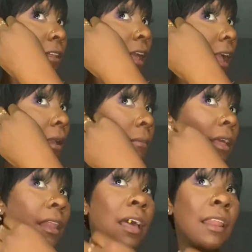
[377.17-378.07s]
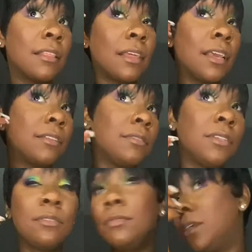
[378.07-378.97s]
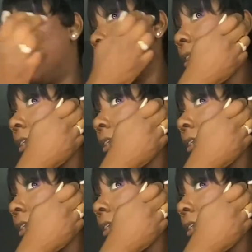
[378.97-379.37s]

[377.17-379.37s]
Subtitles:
I could be a lot of things with this wig.